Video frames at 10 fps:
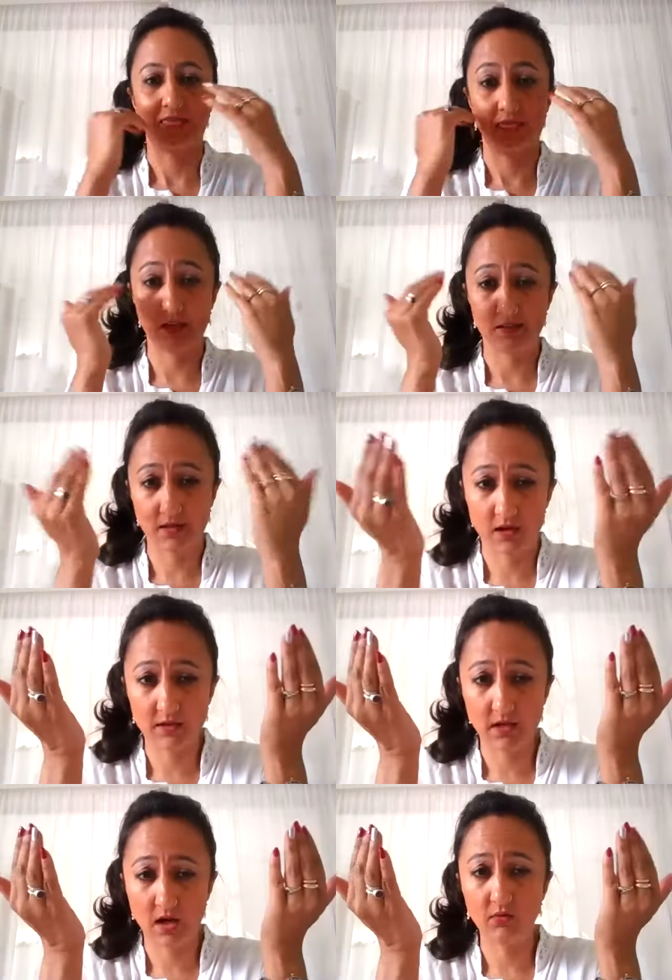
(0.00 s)
Things are
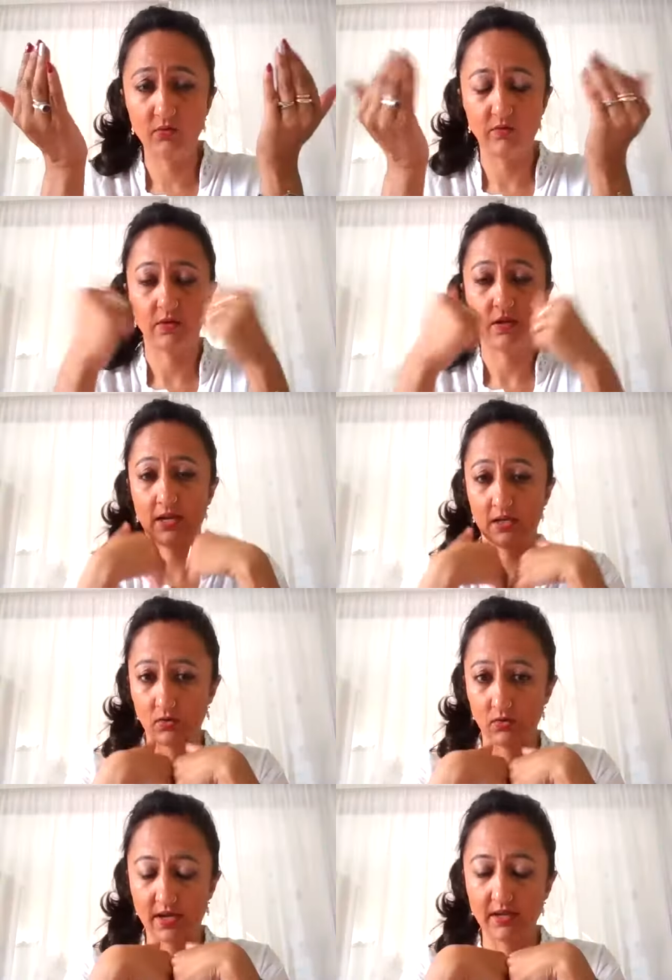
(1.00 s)
tough, I
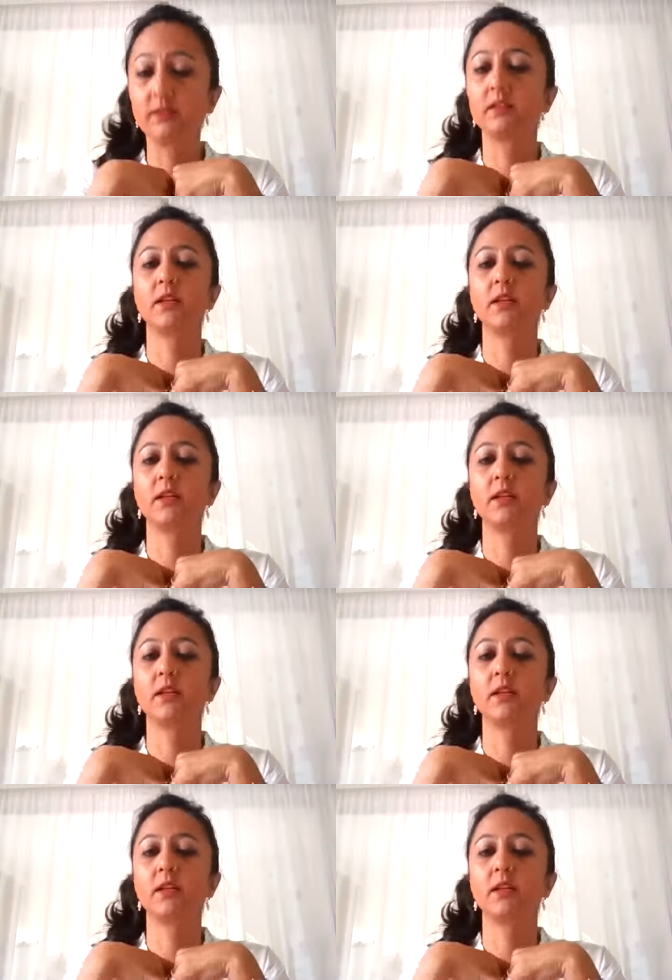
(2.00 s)
know that.